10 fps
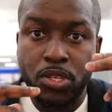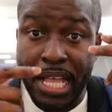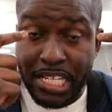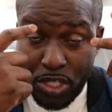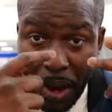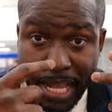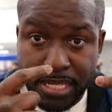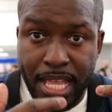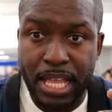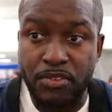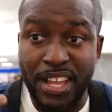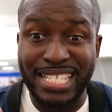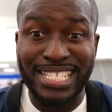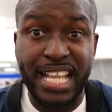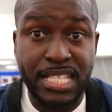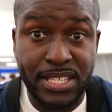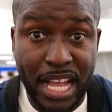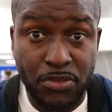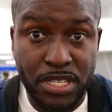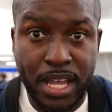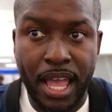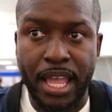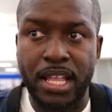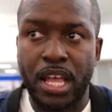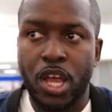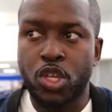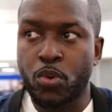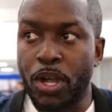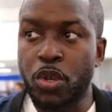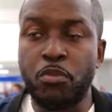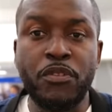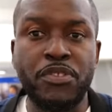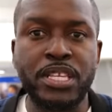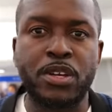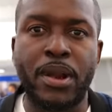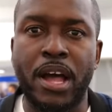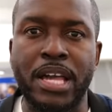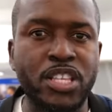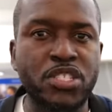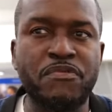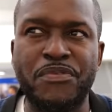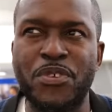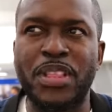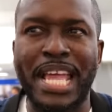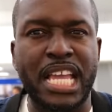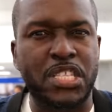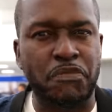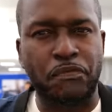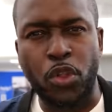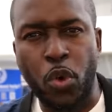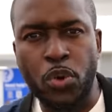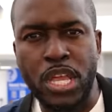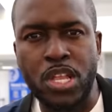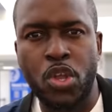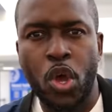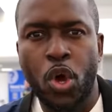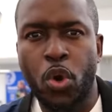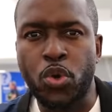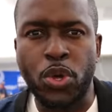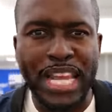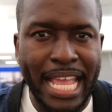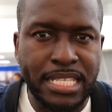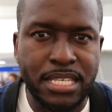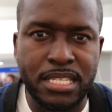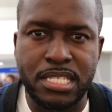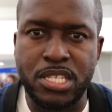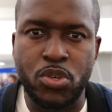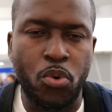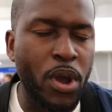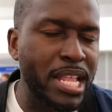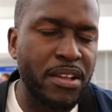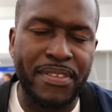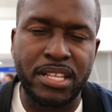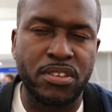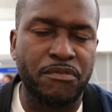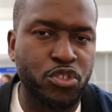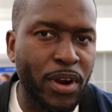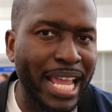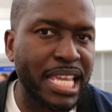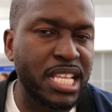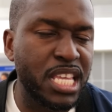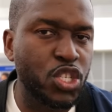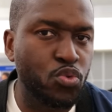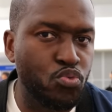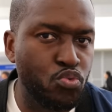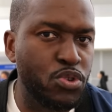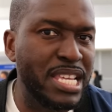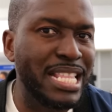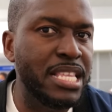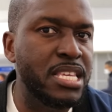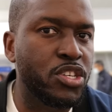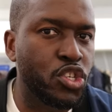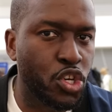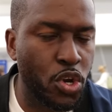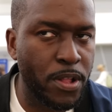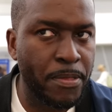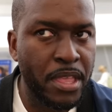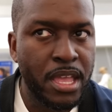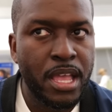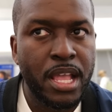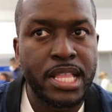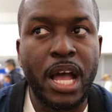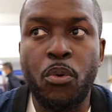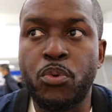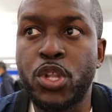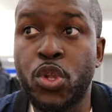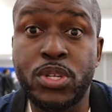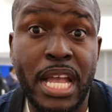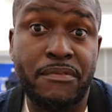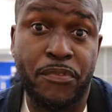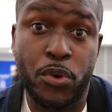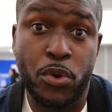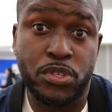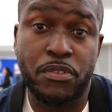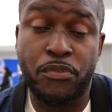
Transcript: So that tracks that. You've got sensors outside. So while you're moving things around, it doesn't feel like it's floating or you're going to get dizzy or any of that stuff. Tracking is really good. Now we looked at photos.